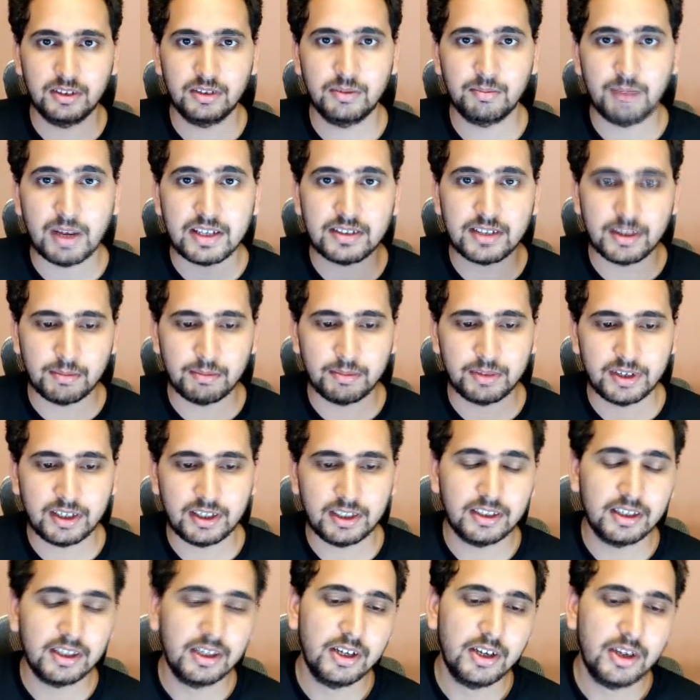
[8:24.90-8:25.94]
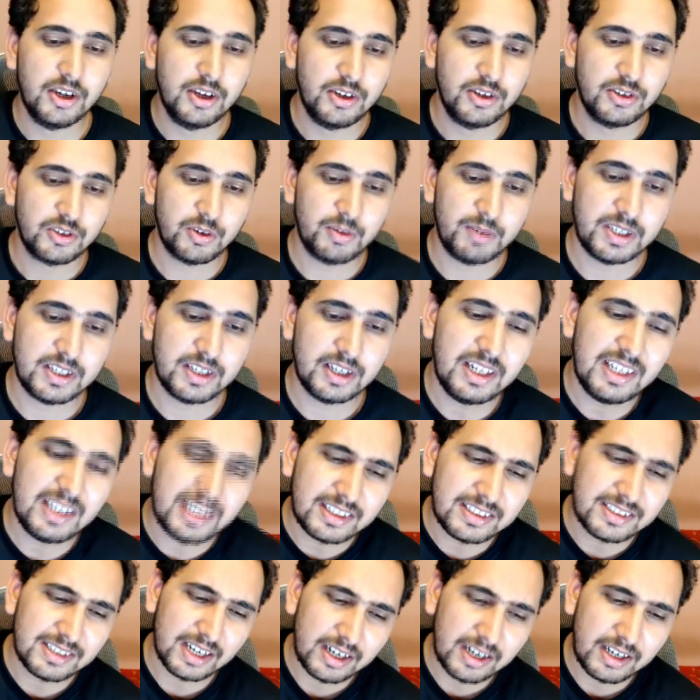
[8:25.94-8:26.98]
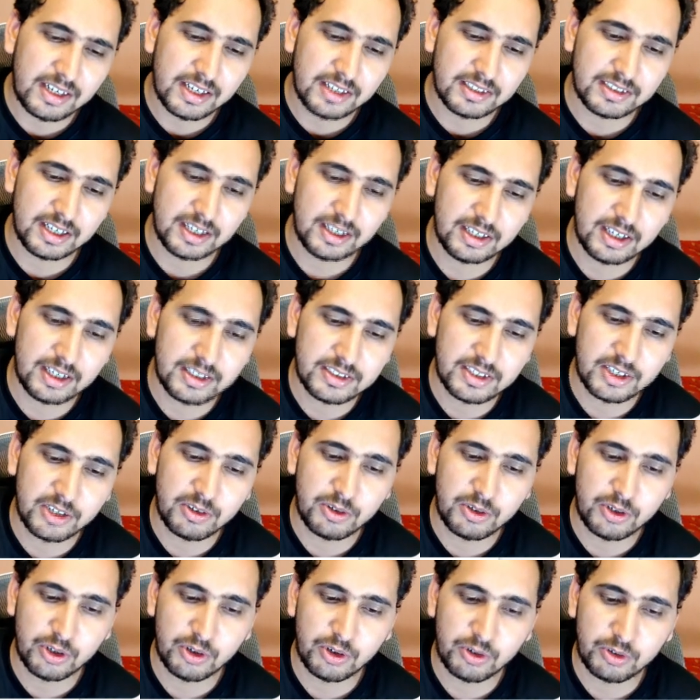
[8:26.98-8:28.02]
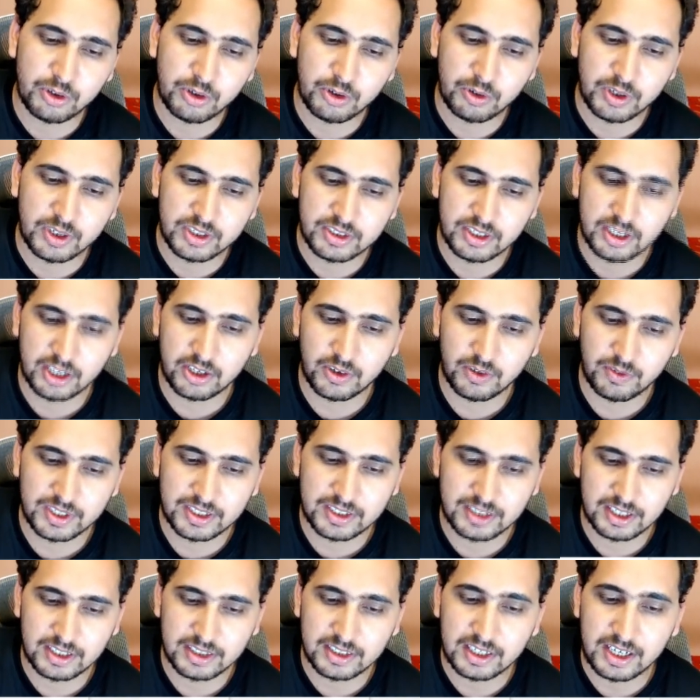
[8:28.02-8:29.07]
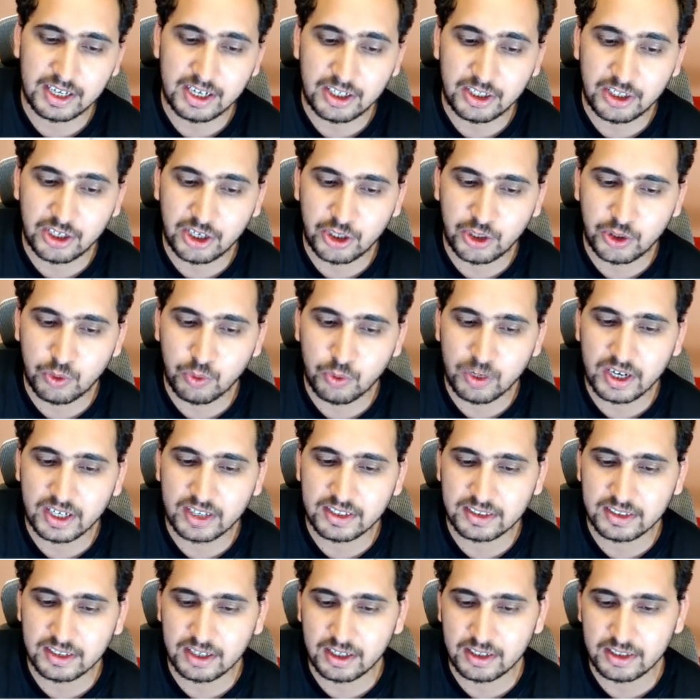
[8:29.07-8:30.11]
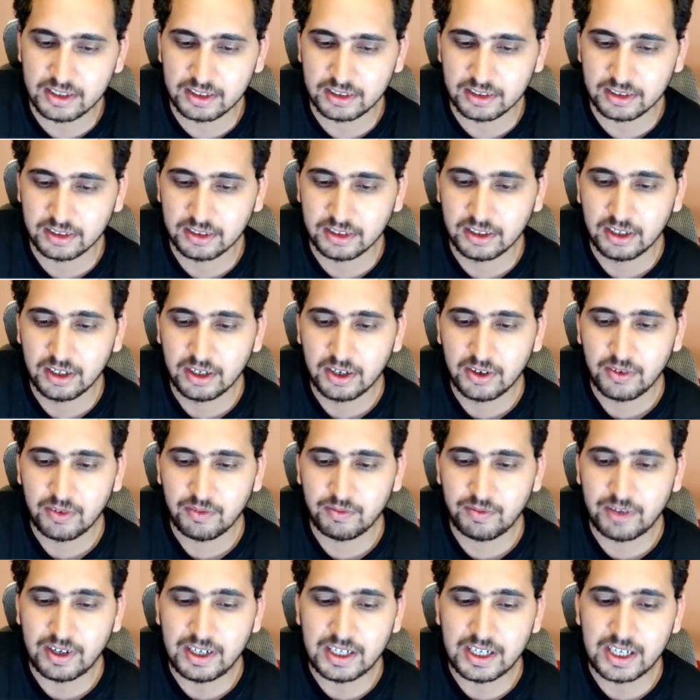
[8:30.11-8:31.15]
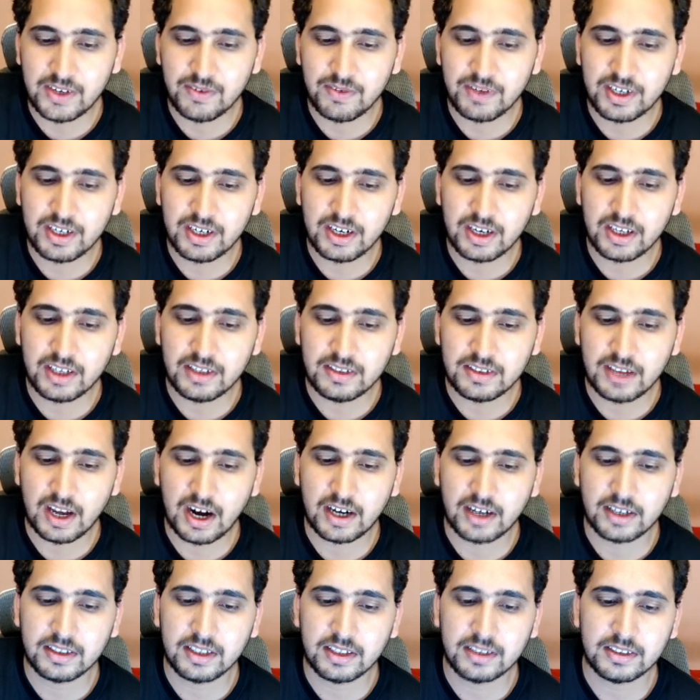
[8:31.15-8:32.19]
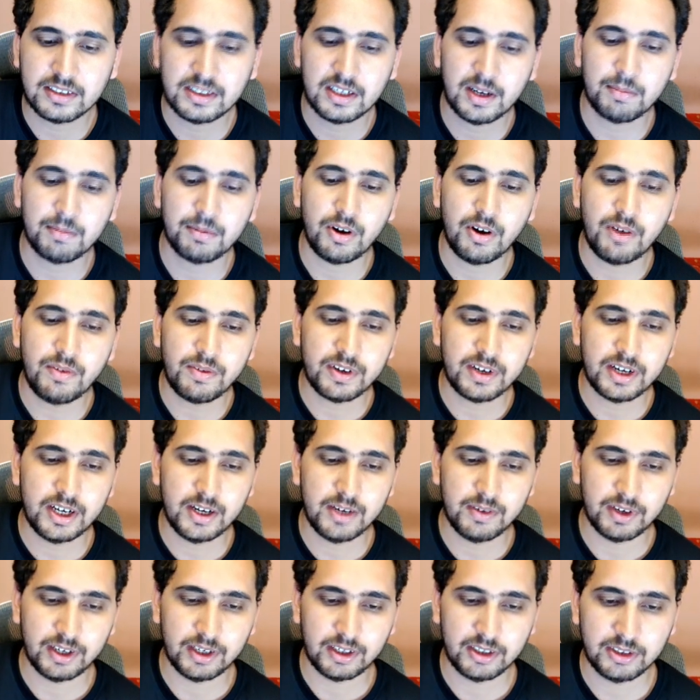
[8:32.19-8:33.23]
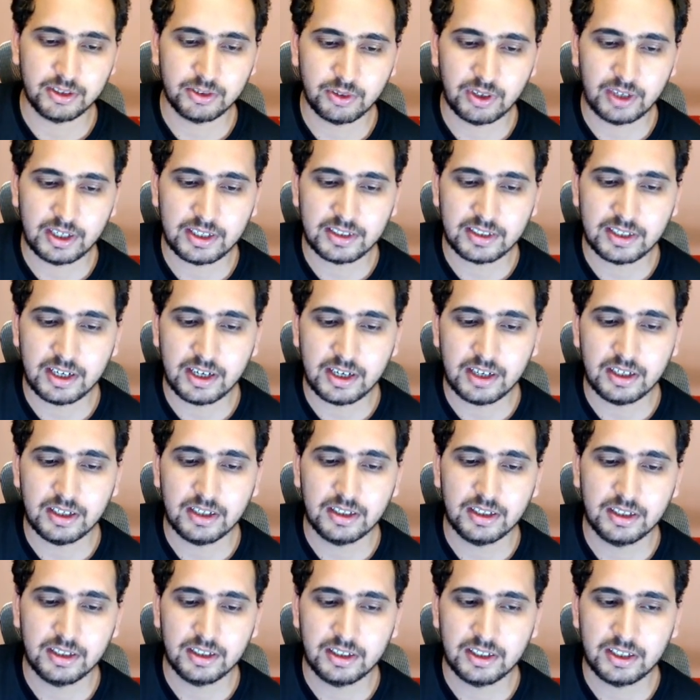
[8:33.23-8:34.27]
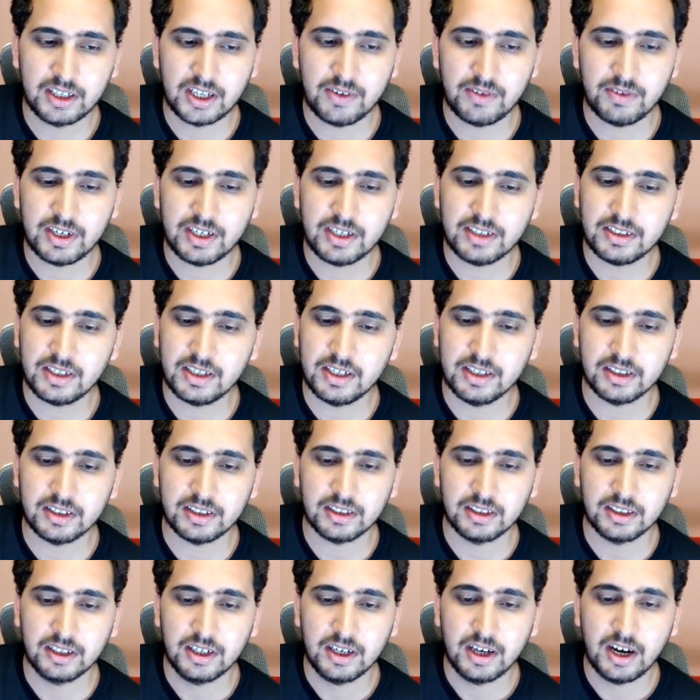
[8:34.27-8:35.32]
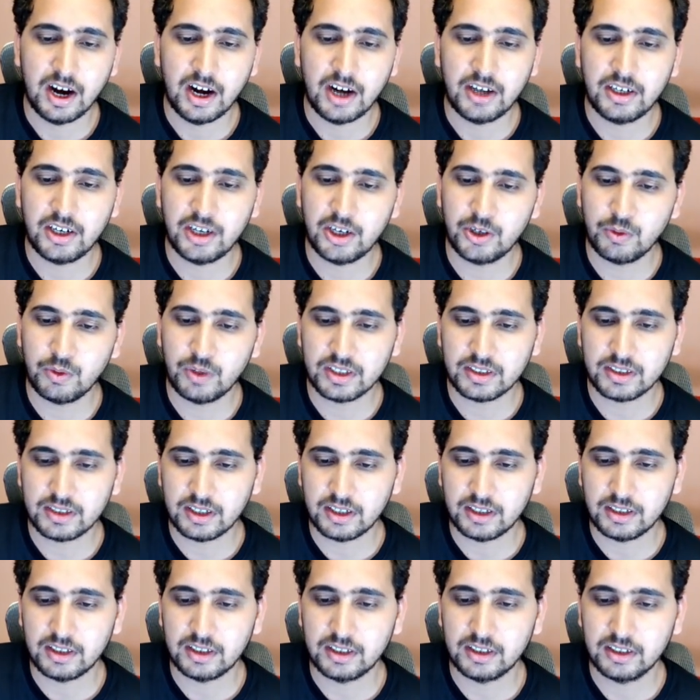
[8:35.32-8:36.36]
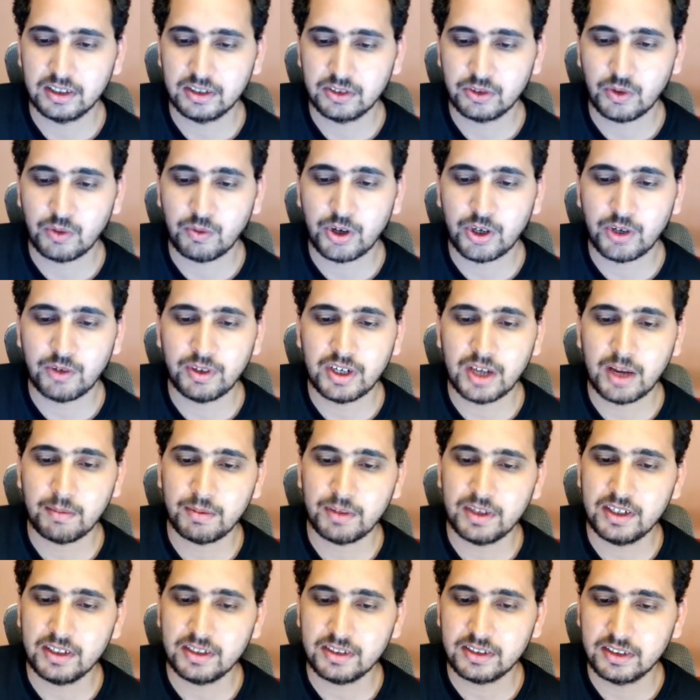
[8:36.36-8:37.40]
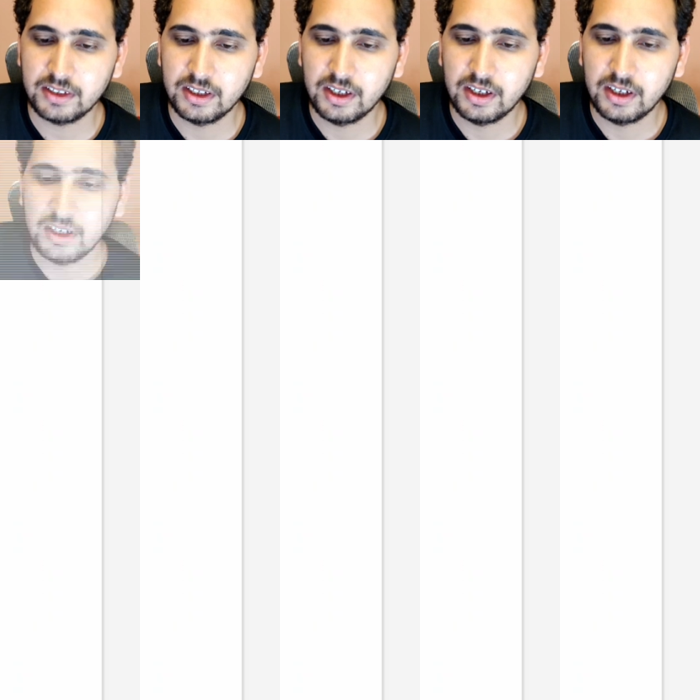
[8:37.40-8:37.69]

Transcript: mess up, right? So basically, let's understand. Let's try to draw a scenario which says that, hey, T2 gets started when T1 is at the step of read Y. So let's say T1 is here and T2 has started. So what would happen is